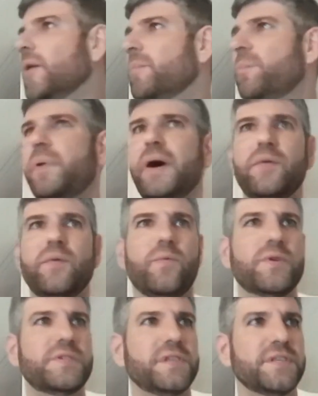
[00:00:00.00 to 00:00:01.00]
but
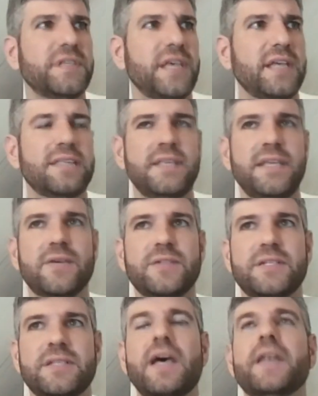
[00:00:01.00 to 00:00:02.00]
we're still saying it's ego
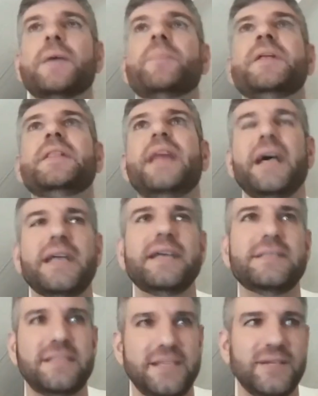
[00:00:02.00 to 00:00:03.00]
dystonic. But in that
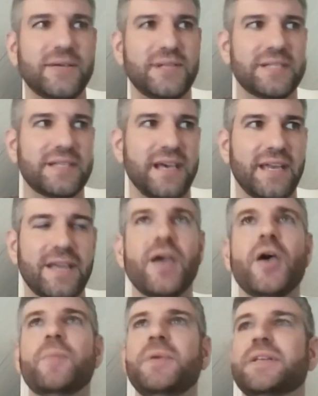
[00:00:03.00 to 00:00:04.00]
case, it's ego dystonic
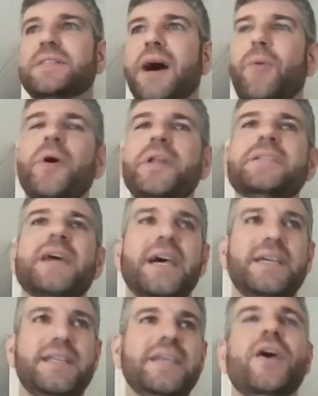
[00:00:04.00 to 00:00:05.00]
because I want to
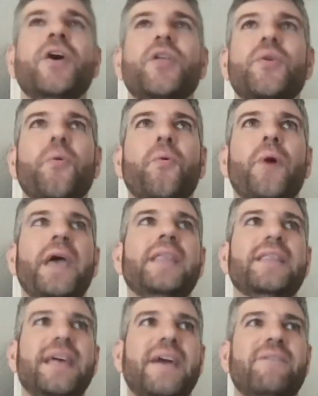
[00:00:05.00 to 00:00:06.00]
tidy the way
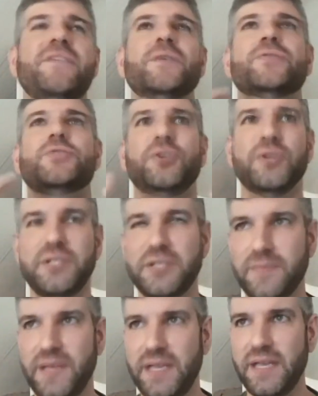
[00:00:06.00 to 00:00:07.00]
that feels good
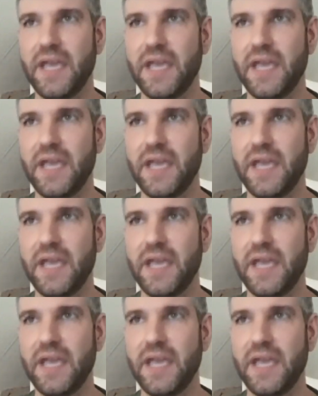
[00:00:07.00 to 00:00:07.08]
to me.